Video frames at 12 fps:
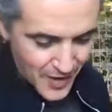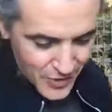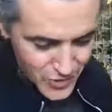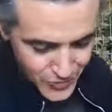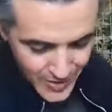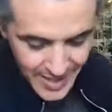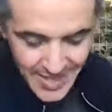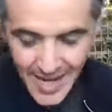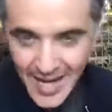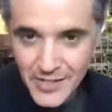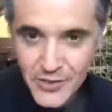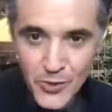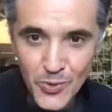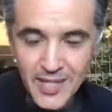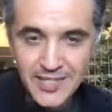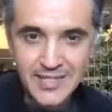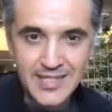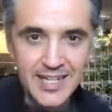Australia and
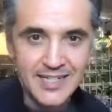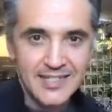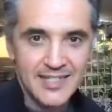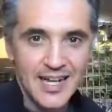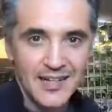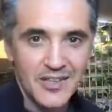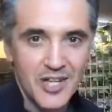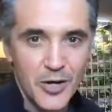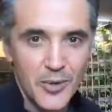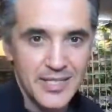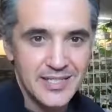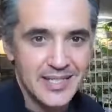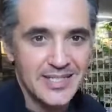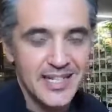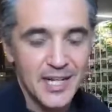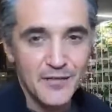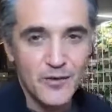US desk at the OECD.